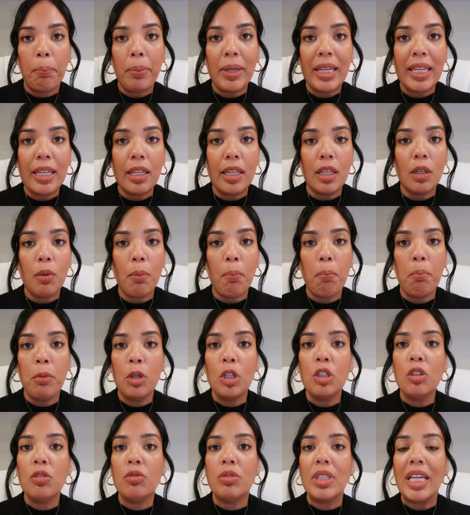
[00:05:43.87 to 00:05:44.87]
be
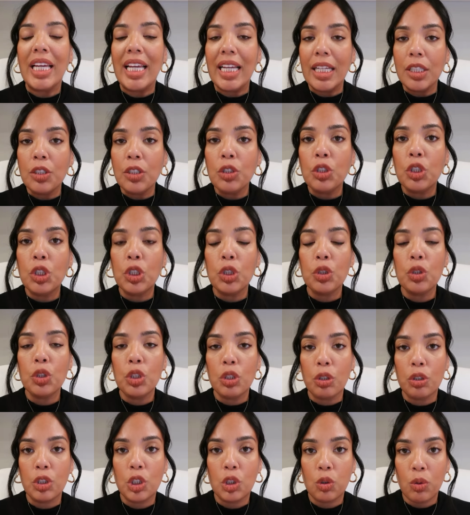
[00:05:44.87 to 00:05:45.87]
moved into
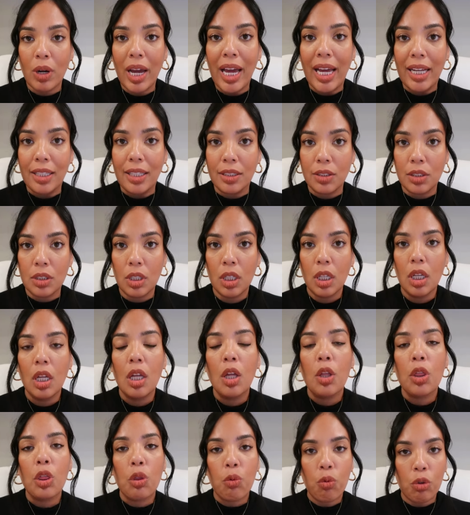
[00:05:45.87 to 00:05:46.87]
your trust
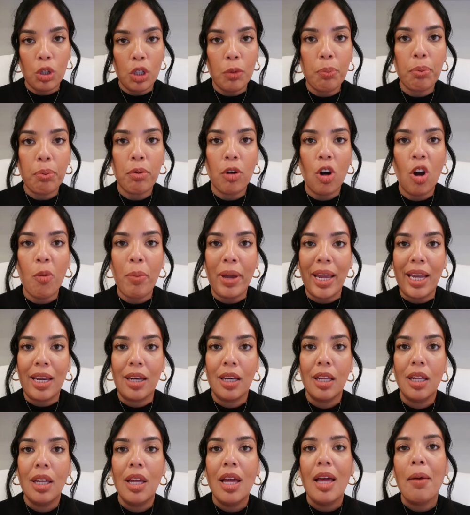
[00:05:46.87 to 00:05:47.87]
through
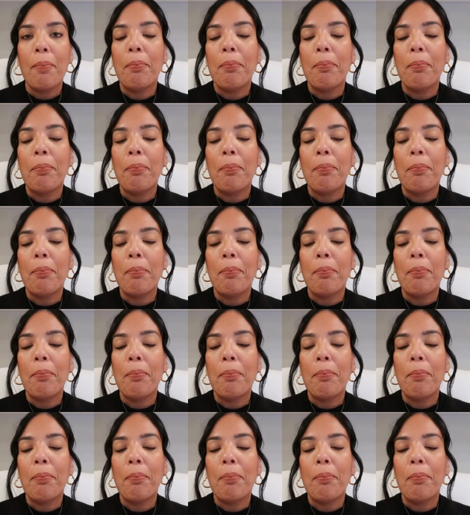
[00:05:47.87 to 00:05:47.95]
probate.